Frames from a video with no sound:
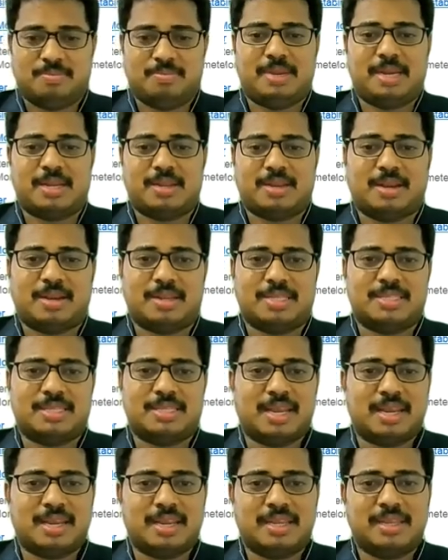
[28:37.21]
better
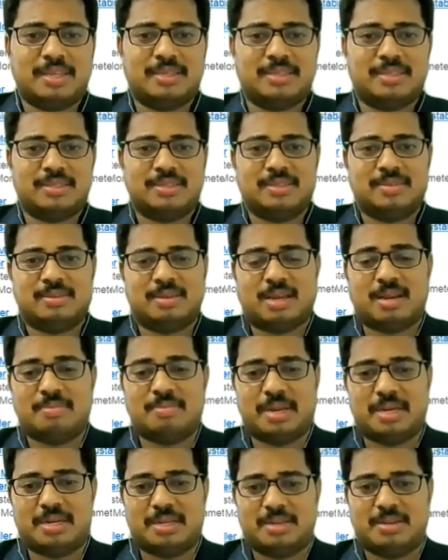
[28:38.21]
understanding or
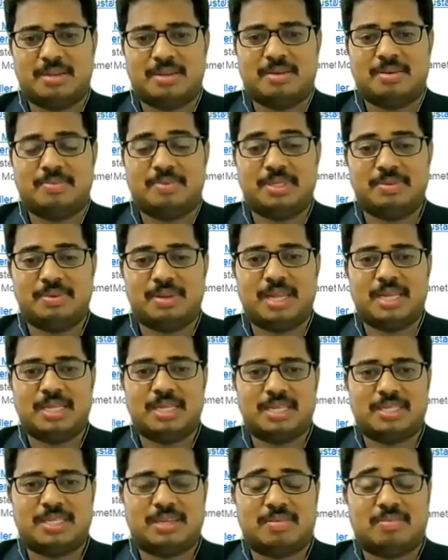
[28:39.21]
better uh,
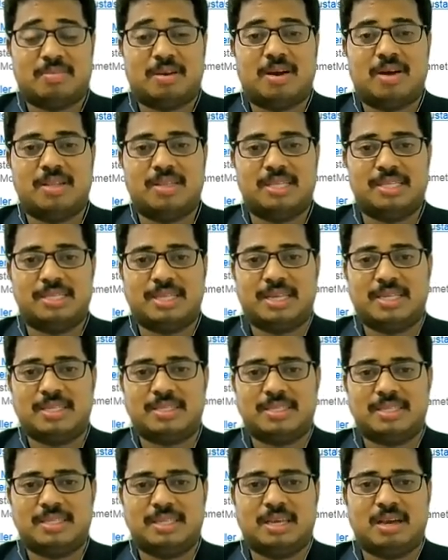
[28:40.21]
visualization of all the
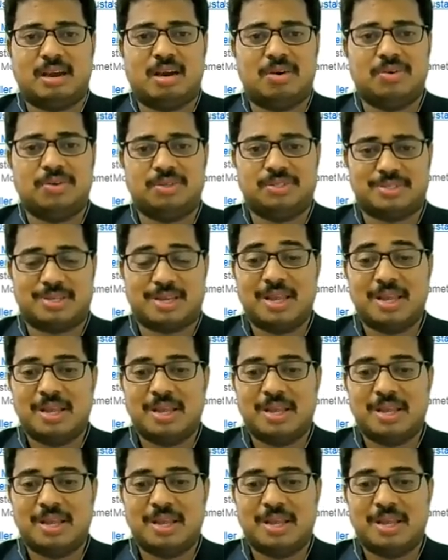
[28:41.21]
things in the house